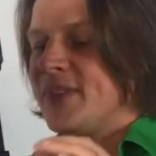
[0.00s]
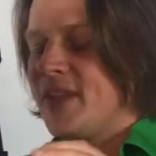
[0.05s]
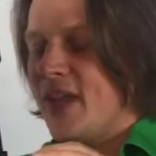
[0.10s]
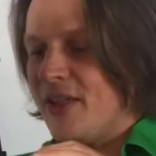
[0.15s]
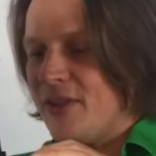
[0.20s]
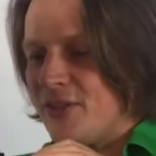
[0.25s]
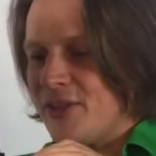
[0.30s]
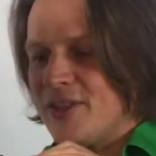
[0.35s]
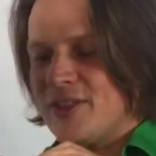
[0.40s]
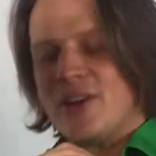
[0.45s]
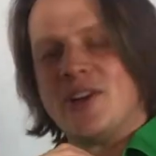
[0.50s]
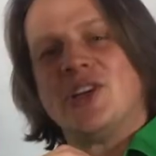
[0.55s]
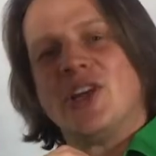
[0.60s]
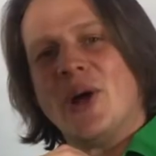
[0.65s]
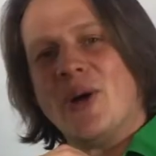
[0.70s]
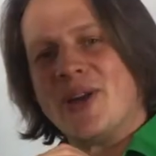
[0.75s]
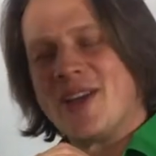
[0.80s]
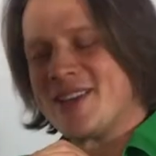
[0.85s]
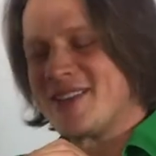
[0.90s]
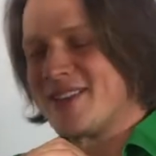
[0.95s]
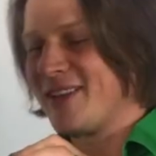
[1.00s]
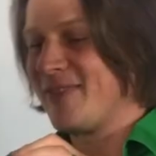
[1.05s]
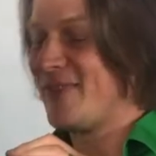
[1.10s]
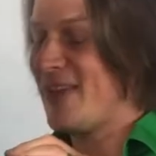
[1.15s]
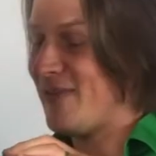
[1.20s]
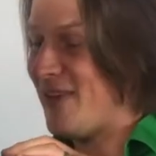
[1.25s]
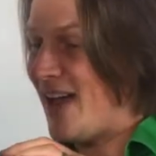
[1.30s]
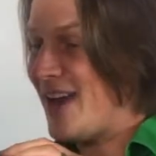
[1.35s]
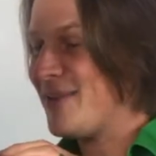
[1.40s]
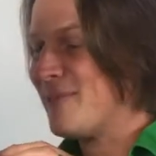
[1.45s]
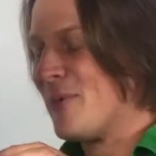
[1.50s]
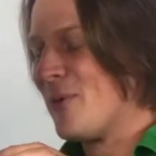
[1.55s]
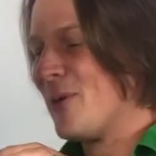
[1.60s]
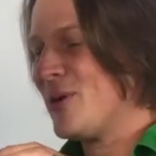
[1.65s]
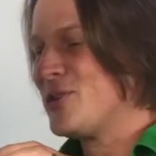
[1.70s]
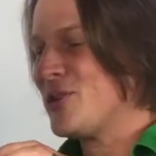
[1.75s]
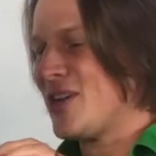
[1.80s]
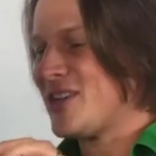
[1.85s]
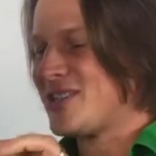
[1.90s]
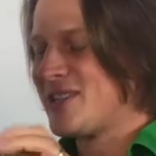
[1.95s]
The other thing they're doing is that they've added
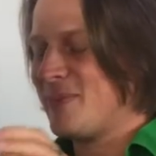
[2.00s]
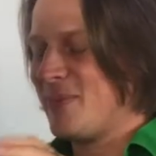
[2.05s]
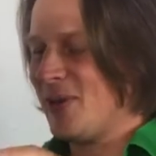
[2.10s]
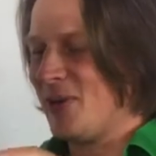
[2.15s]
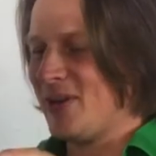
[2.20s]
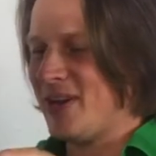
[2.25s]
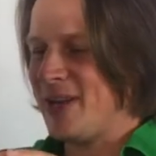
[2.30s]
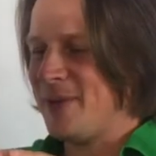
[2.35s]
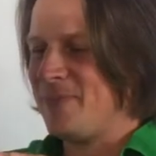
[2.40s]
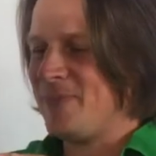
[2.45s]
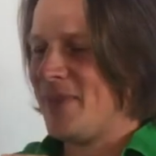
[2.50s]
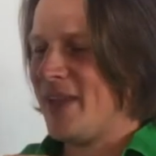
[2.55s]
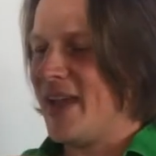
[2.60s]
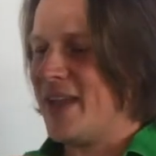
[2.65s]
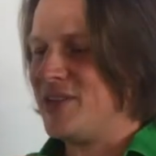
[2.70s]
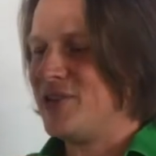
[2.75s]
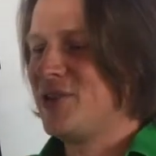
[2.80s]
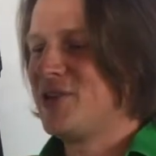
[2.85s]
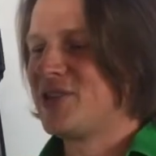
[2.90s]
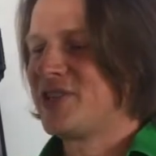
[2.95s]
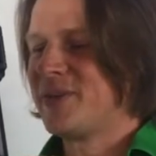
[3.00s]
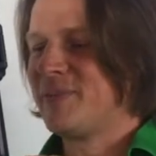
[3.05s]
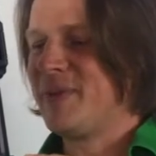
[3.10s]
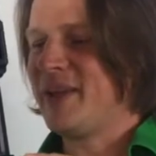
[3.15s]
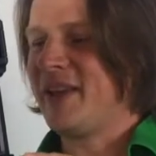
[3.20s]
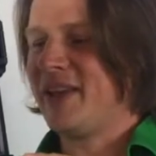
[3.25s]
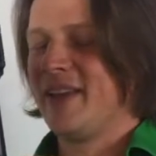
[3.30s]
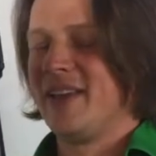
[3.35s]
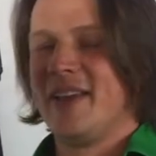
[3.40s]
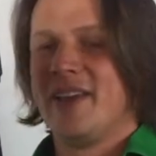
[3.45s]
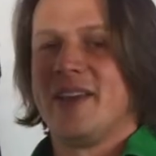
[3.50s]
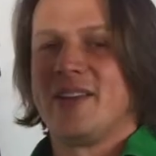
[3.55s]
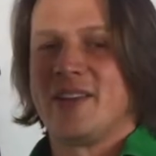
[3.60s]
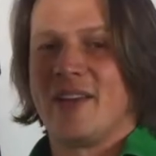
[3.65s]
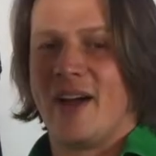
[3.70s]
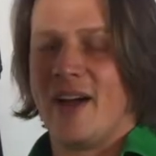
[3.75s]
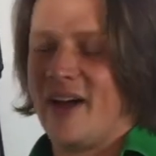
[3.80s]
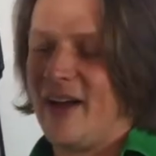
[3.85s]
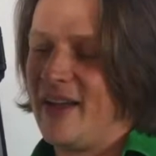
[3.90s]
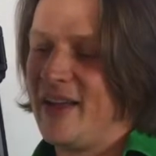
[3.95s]
more adjustability. It used to be
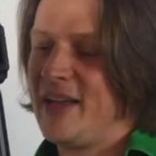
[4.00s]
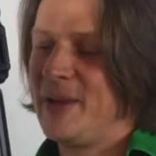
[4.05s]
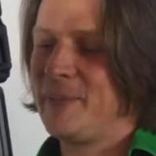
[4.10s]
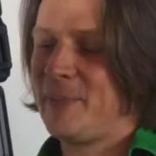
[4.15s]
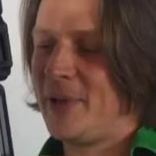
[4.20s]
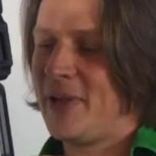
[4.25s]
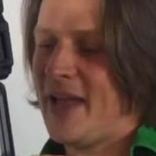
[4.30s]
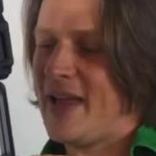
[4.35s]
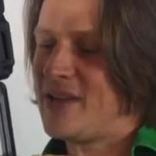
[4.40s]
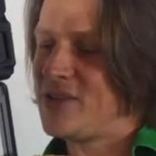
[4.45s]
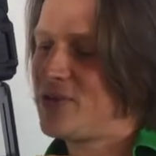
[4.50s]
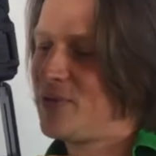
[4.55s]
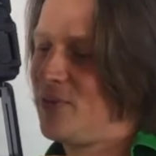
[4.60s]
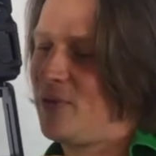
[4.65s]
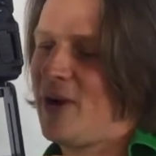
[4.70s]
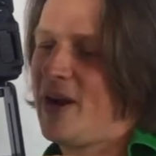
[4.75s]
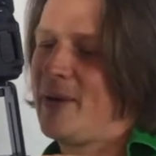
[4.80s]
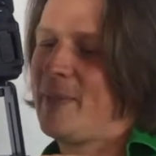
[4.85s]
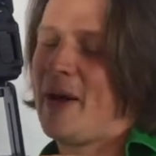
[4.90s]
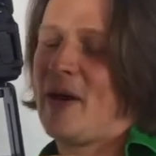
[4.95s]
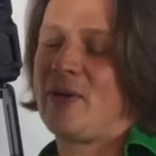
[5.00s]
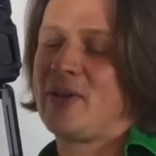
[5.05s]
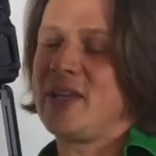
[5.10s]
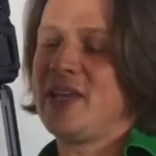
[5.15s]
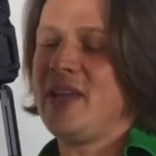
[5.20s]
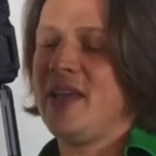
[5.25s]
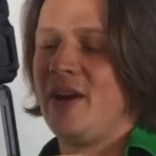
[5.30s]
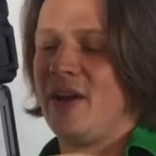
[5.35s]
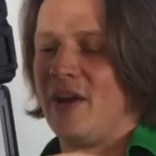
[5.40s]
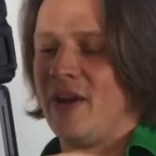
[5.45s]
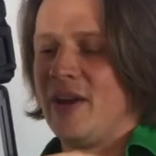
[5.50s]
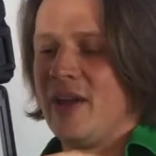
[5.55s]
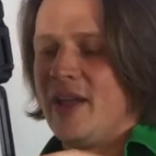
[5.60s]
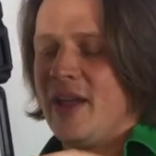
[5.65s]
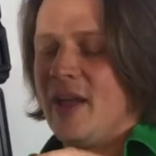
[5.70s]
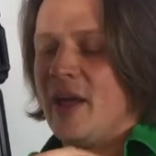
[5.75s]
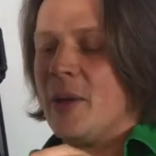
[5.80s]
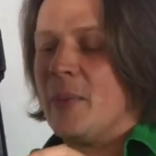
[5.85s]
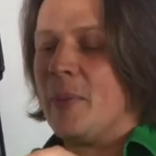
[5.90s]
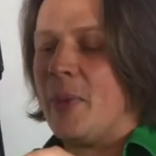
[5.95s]
uh, in place right about here,
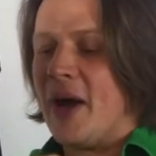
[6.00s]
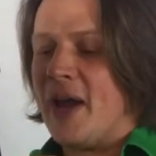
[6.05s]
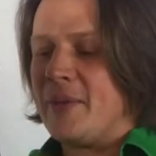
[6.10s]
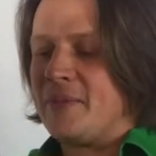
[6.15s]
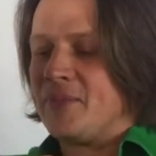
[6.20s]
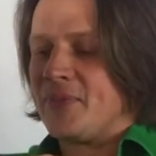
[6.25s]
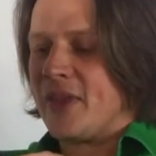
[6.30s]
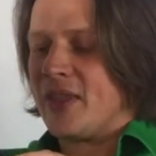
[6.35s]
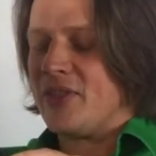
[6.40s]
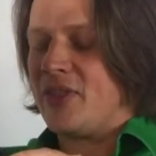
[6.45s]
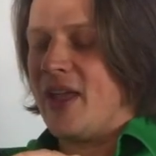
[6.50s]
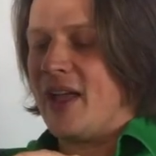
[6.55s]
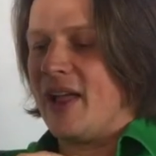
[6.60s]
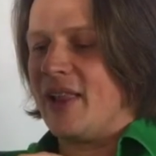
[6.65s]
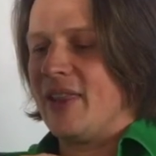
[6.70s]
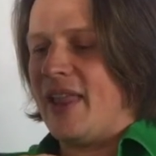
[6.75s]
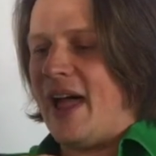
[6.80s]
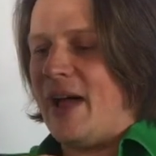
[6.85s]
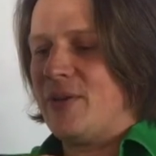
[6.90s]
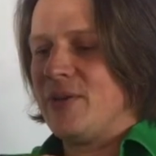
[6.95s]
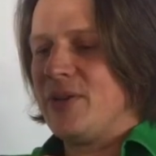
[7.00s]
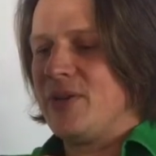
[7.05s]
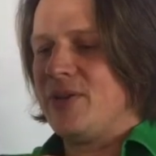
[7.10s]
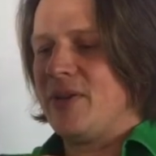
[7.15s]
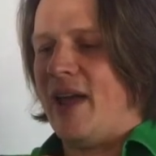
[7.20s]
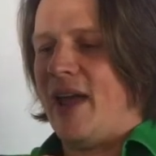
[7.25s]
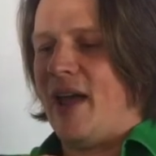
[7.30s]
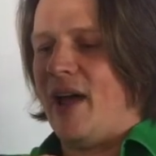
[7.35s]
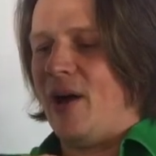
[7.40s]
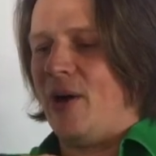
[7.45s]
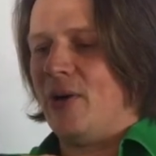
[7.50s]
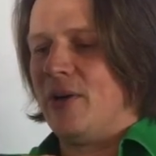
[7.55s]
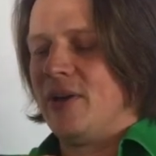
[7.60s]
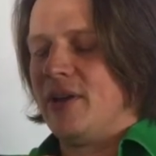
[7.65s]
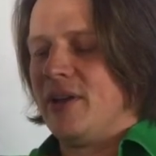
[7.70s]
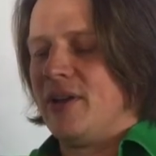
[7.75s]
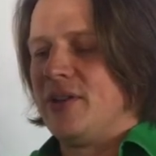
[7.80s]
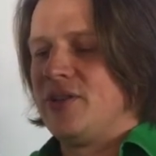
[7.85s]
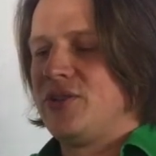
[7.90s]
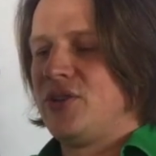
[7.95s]
but they allow you
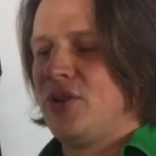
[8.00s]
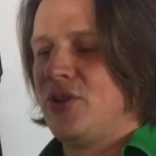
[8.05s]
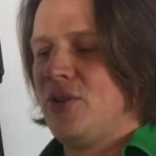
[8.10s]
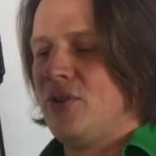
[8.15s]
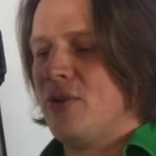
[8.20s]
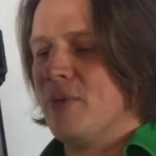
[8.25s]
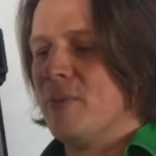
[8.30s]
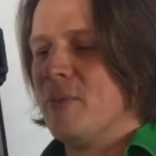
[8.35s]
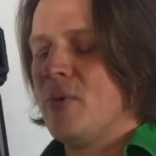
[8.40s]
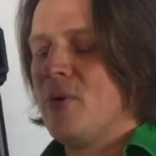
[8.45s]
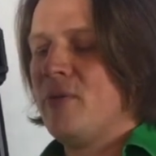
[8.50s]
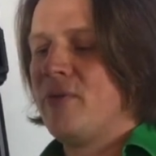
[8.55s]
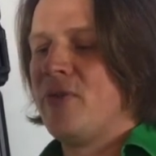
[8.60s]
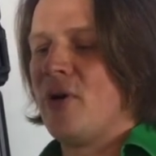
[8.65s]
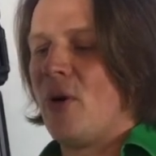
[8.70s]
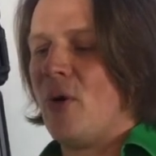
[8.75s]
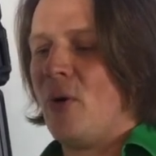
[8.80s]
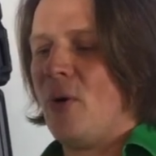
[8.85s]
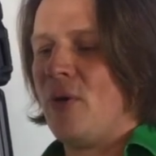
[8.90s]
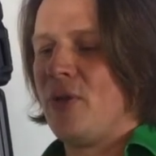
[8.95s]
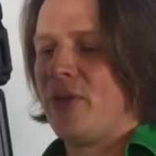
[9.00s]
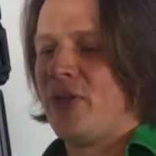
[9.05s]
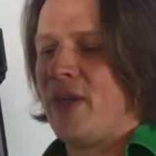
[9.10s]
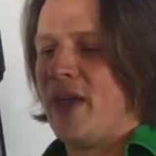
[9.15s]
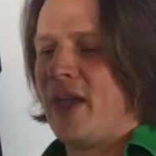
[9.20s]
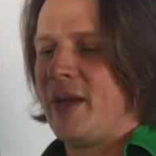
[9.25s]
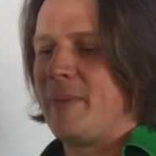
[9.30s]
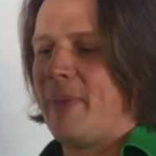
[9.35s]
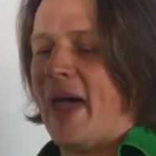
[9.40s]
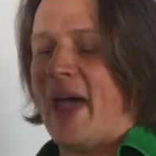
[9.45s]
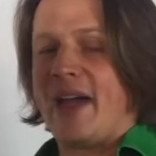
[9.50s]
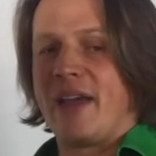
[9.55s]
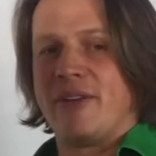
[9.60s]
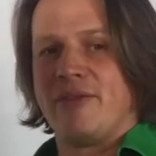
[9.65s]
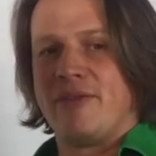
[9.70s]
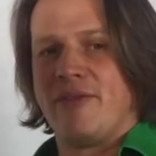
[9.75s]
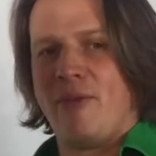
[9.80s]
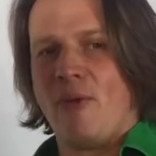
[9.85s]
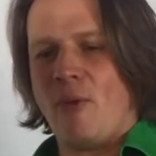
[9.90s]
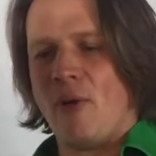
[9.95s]
now to move the whole thing back
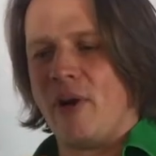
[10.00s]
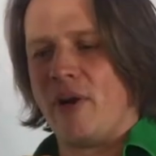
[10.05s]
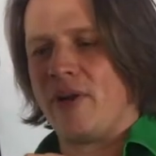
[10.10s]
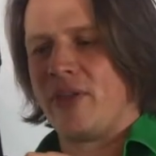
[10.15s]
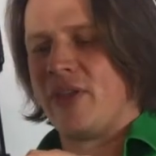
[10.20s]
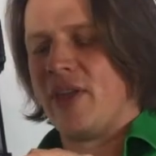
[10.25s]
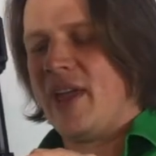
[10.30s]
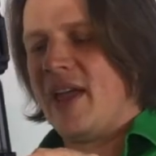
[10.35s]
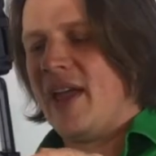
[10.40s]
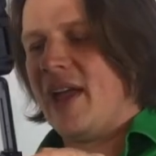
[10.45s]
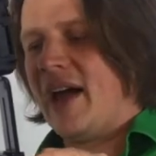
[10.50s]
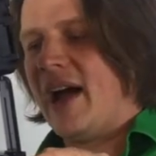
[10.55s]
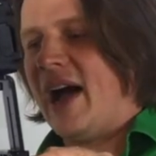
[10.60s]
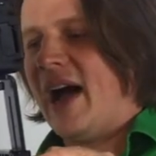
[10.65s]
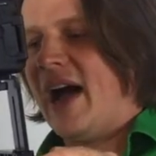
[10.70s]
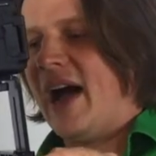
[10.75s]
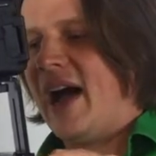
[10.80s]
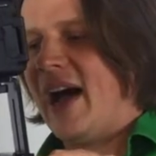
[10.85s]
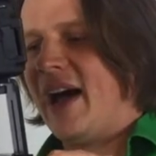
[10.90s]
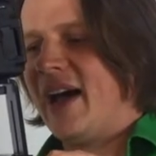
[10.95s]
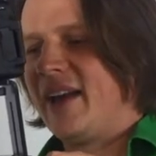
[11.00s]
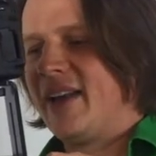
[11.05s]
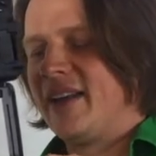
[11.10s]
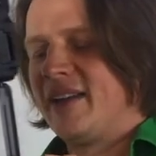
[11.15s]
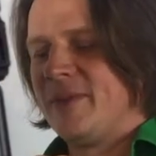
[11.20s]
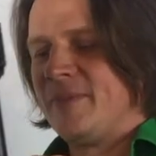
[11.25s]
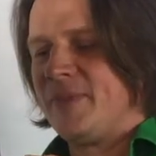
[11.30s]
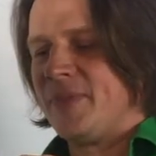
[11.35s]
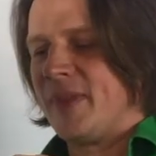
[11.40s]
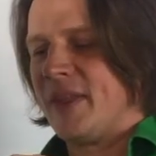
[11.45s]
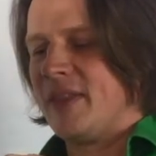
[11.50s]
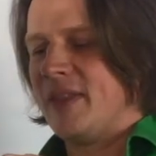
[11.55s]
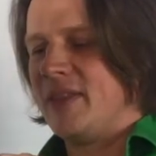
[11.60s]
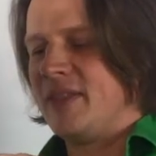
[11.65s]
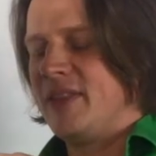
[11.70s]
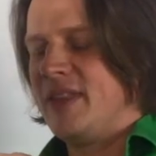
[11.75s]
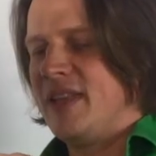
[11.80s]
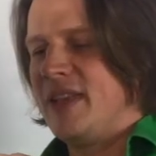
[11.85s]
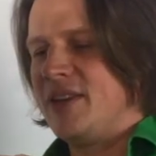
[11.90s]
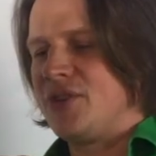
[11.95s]
and forth on
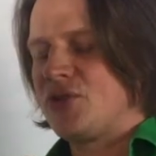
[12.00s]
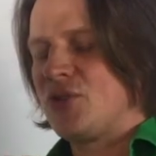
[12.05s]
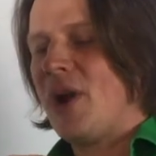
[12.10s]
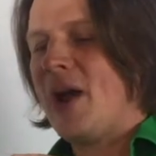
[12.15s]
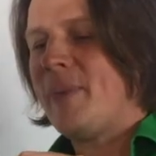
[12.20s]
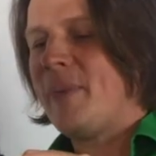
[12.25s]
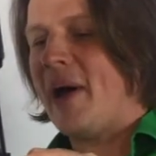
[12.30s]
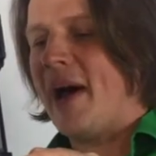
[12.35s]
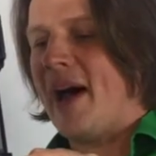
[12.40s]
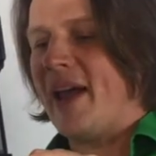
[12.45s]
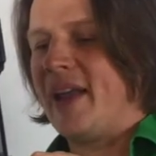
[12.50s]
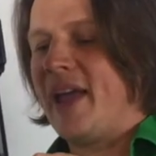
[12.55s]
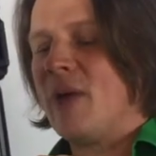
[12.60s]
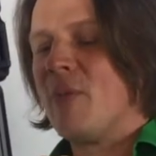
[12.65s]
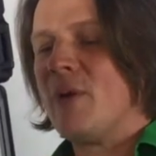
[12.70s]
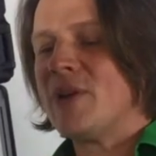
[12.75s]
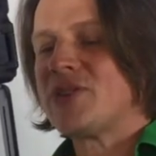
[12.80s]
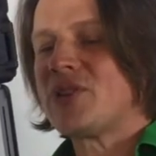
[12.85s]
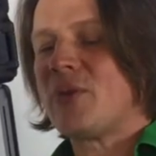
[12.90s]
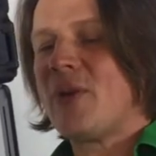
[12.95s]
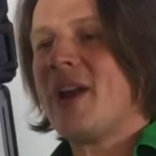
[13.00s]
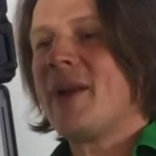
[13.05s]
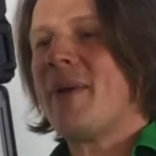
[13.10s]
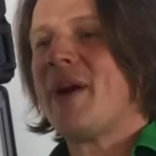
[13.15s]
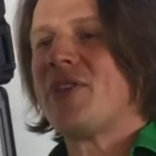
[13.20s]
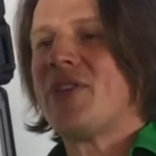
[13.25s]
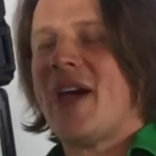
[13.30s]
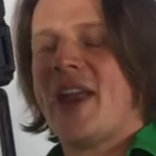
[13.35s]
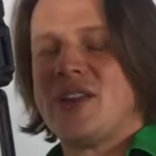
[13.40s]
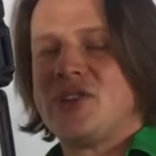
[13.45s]
the tripod. And what's great about